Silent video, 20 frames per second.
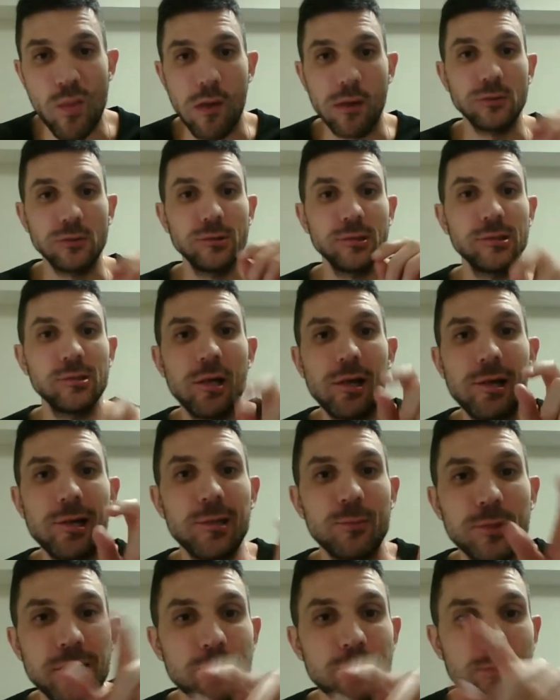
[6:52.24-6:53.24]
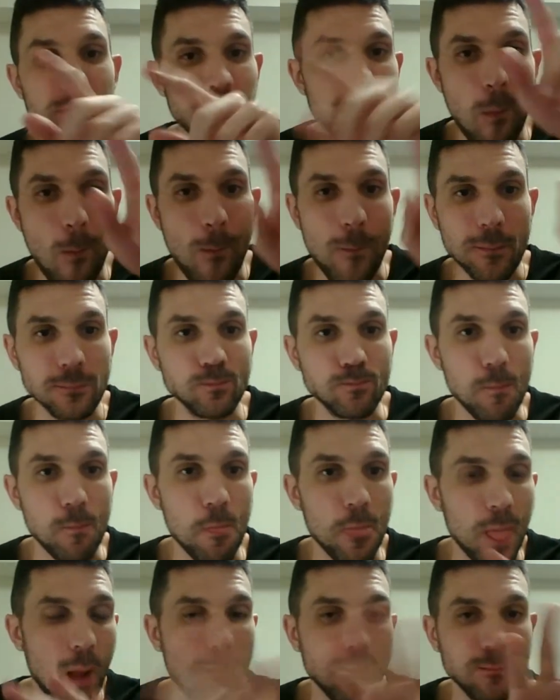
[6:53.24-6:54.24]
Usually the Airbnb,
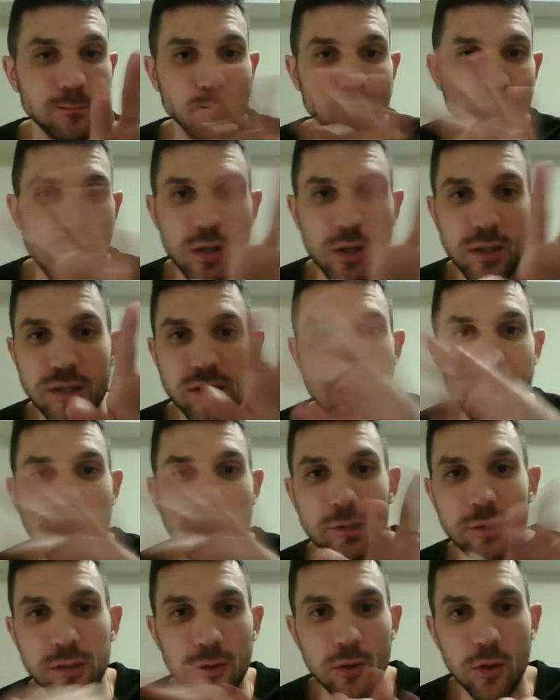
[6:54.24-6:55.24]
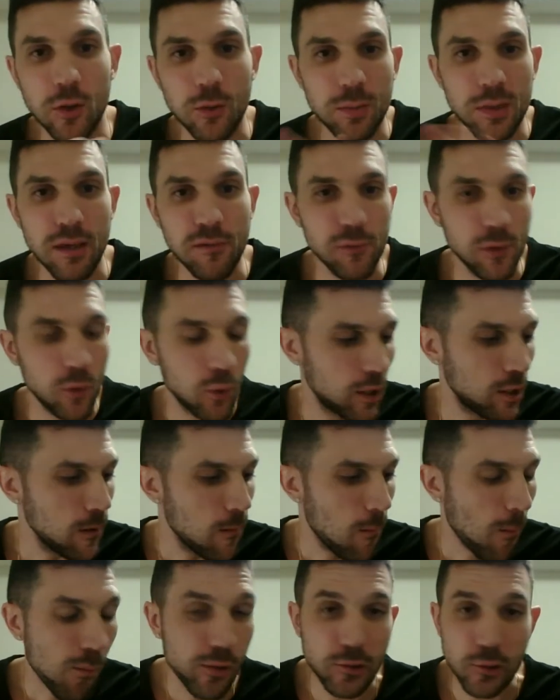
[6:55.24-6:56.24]
they're scattered a little bit
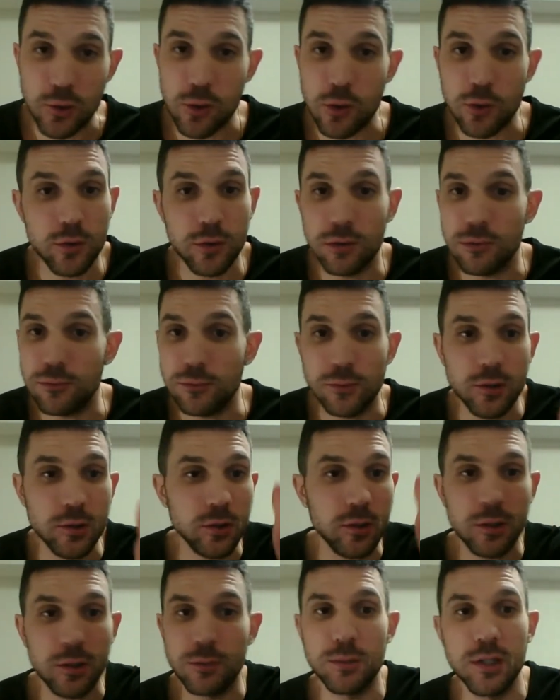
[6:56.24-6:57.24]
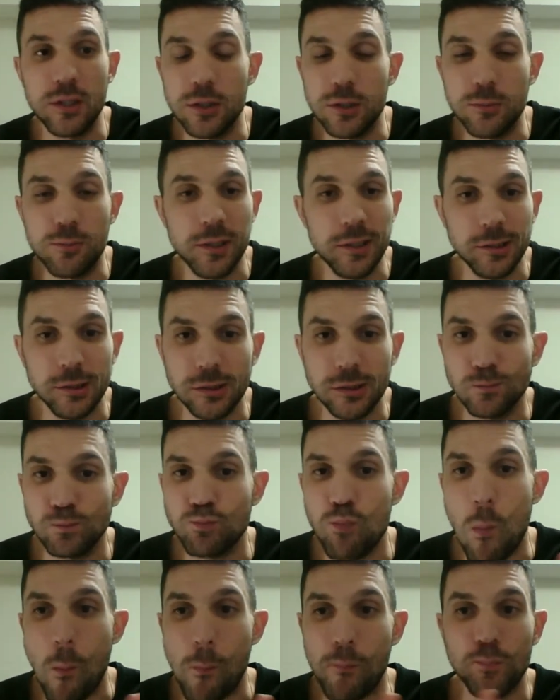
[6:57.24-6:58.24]
everywhere, but you don't know if there's going to be a good place
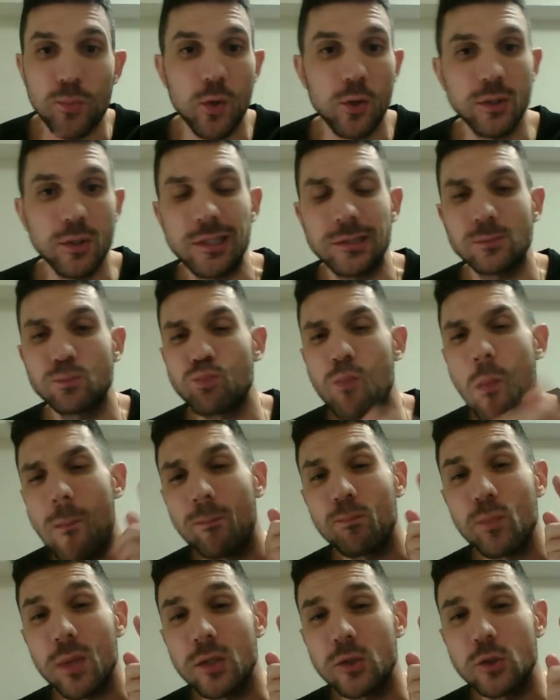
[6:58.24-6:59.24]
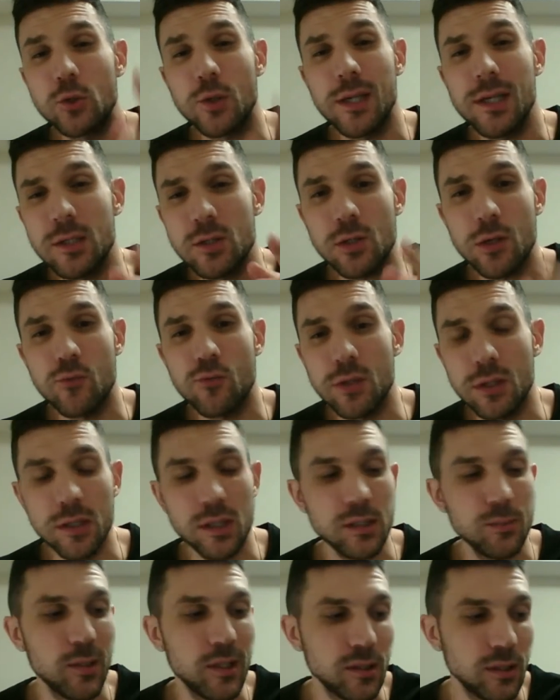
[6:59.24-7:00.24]
or not. Trains are really
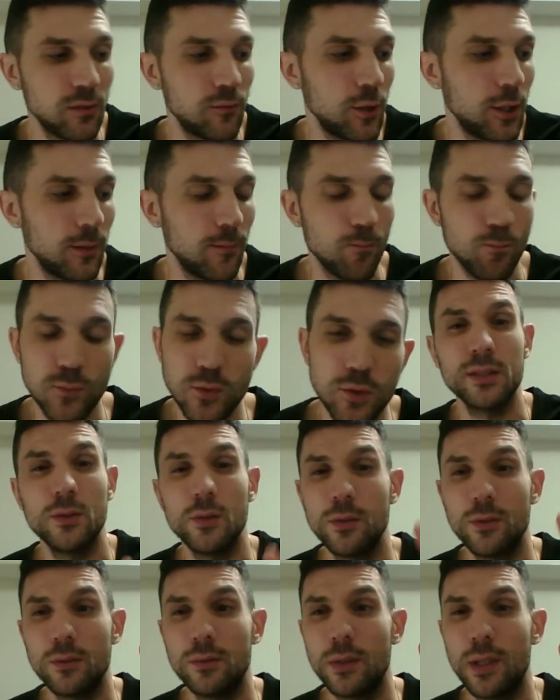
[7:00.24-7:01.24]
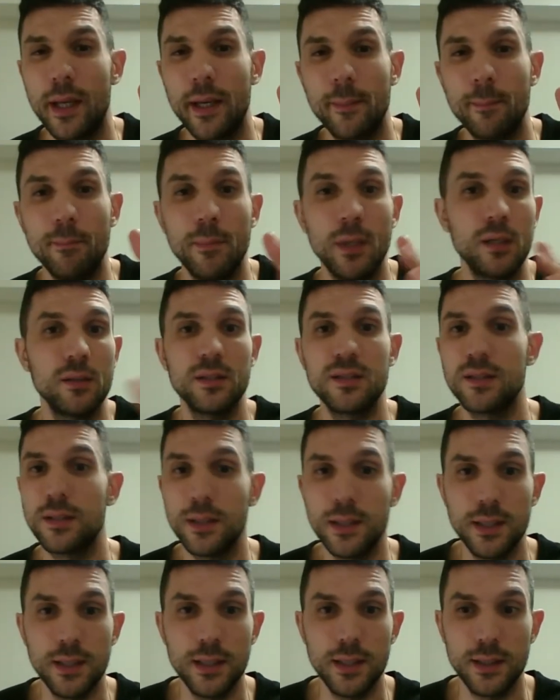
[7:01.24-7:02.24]
expensive here. There's no like
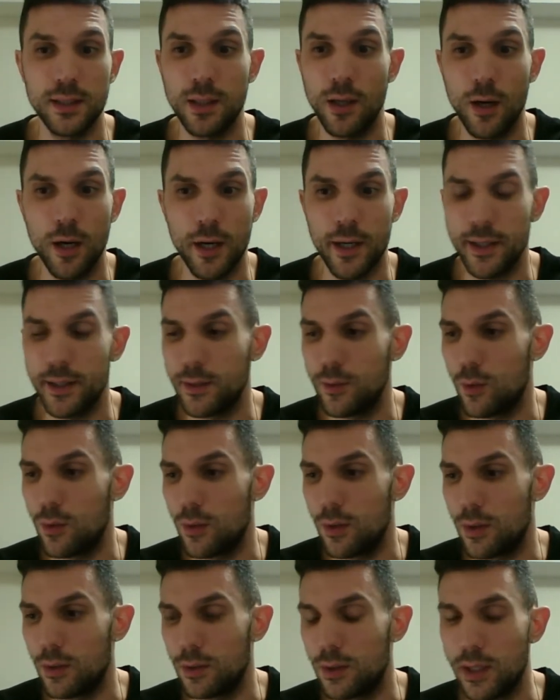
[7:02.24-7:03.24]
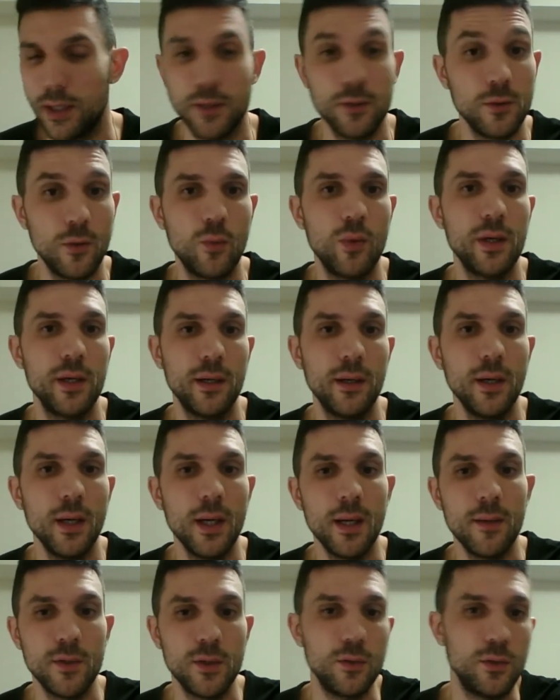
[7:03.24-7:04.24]
monthly card or like where
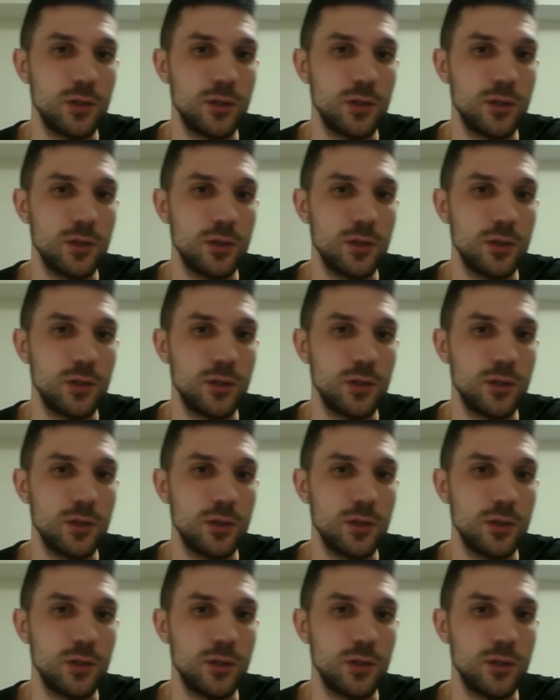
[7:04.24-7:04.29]
you